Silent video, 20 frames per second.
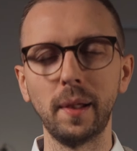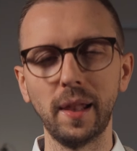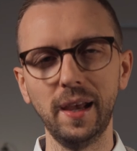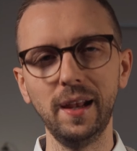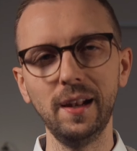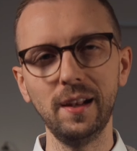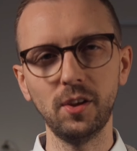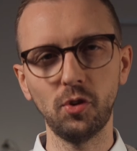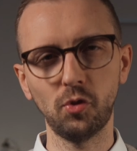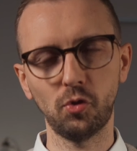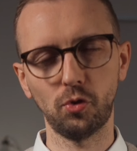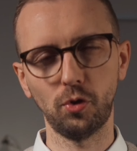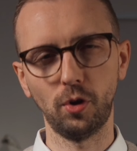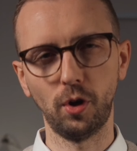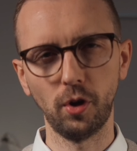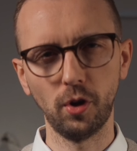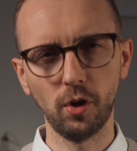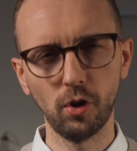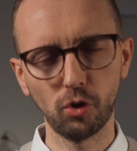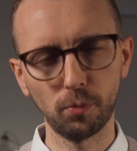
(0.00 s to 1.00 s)
playlists
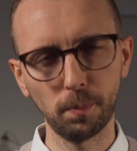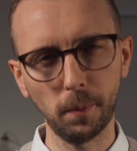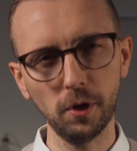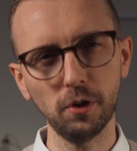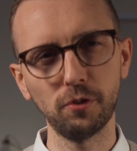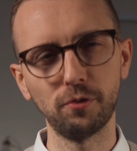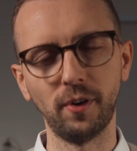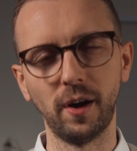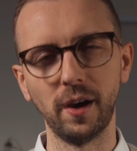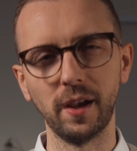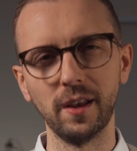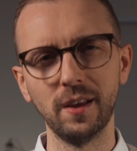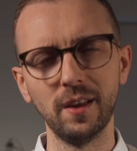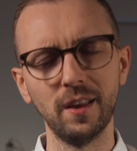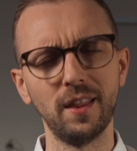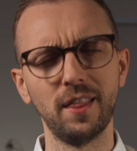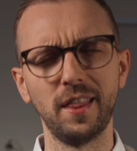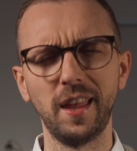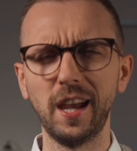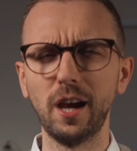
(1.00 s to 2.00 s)
on Spotify.
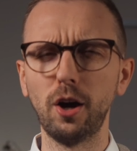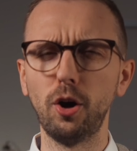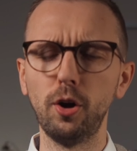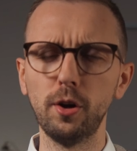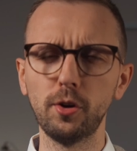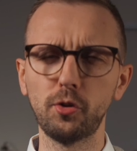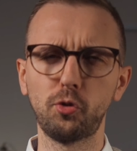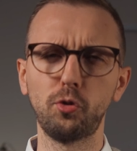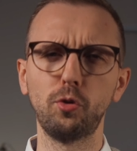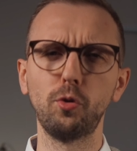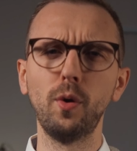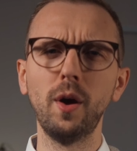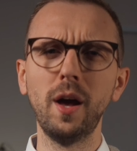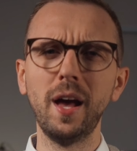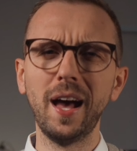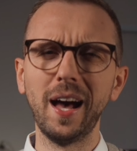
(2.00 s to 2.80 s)
They are also